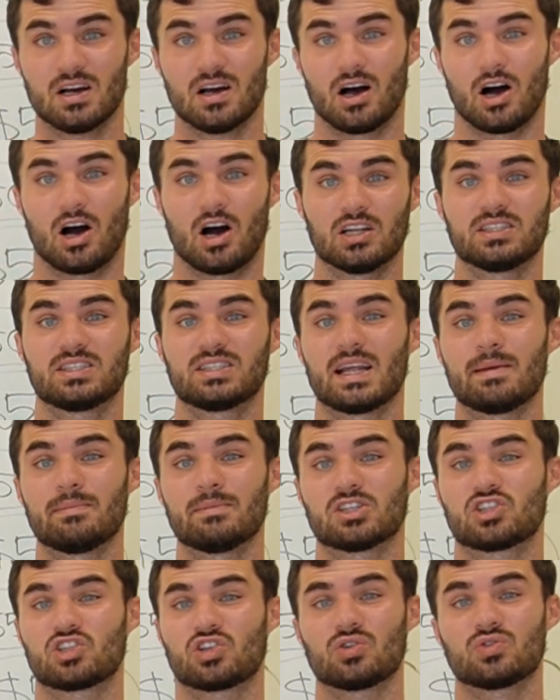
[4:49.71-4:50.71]
A HUD
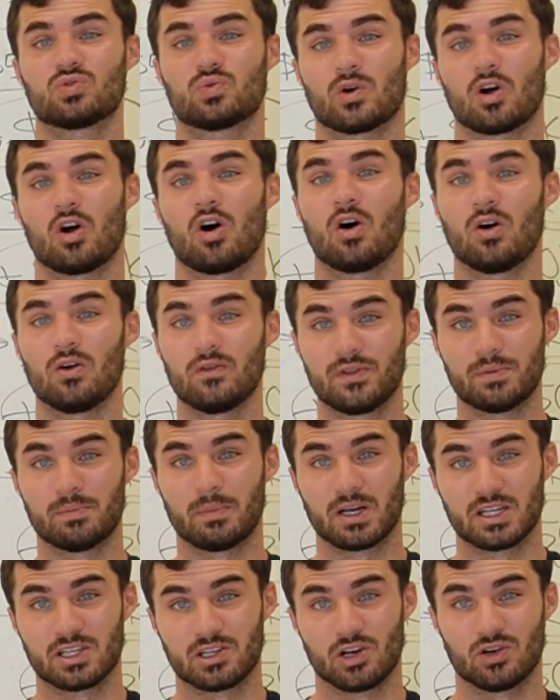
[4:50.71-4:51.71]
statement shows where all of the
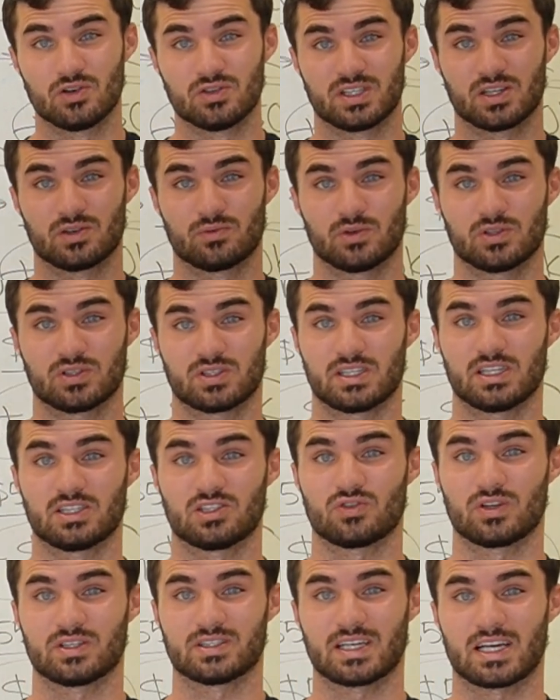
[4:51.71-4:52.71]
money goes in a real estate
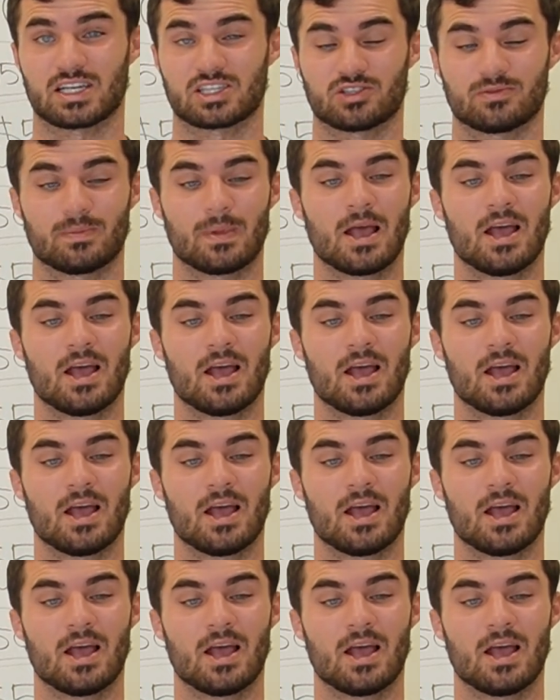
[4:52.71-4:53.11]
transaction.